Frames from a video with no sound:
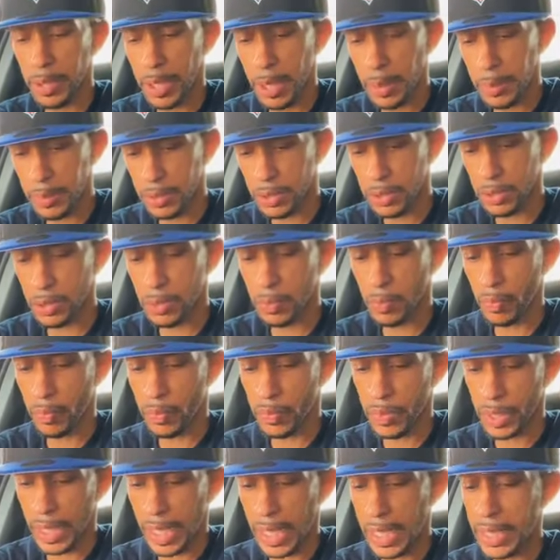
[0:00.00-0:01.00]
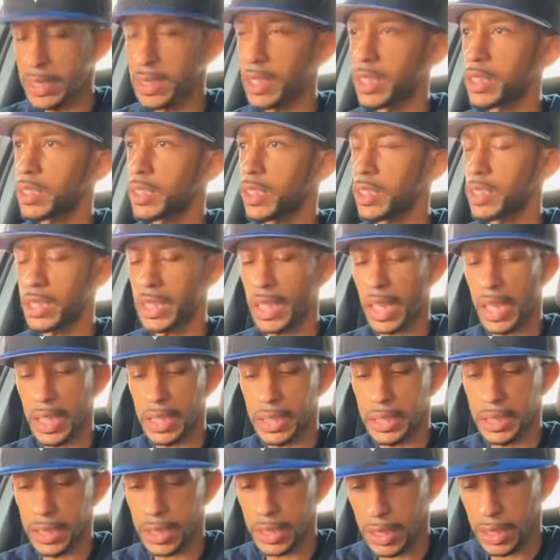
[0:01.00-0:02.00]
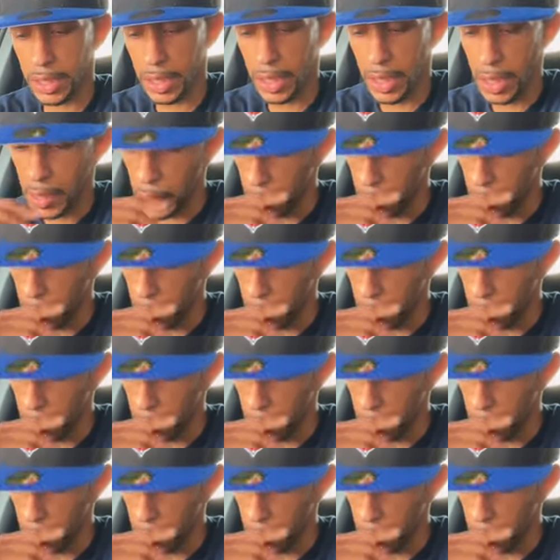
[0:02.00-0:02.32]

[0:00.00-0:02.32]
be able to access certain content,